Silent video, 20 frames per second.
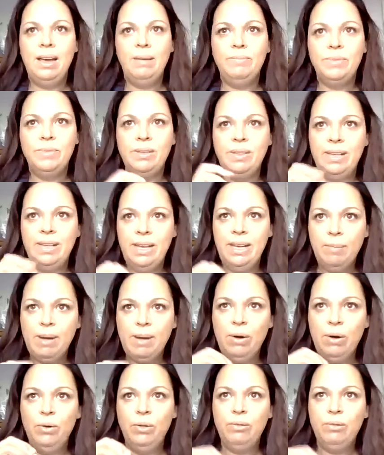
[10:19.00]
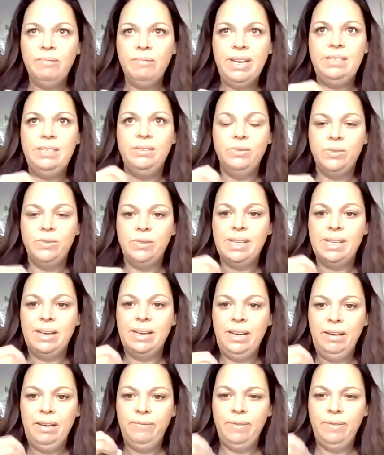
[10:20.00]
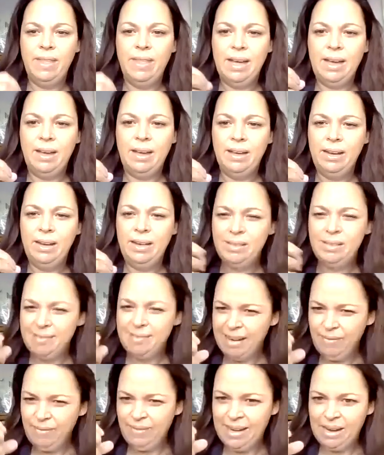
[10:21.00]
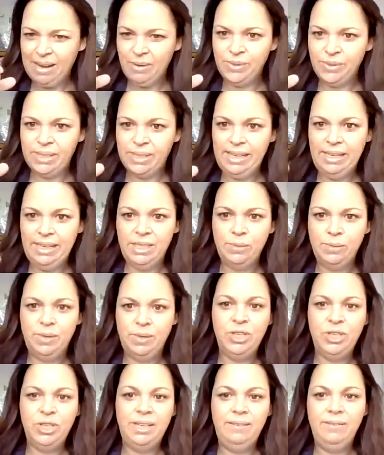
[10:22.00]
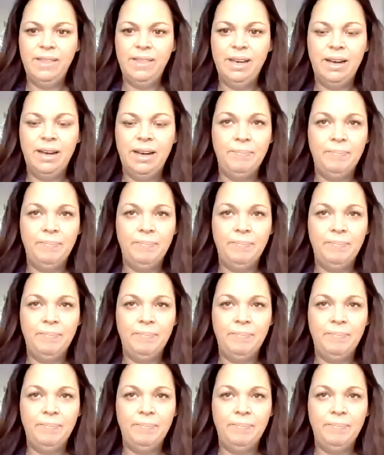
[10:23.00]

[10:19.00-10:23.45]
So think about all the resources that I need for that. And is there anything else I need to achieve that?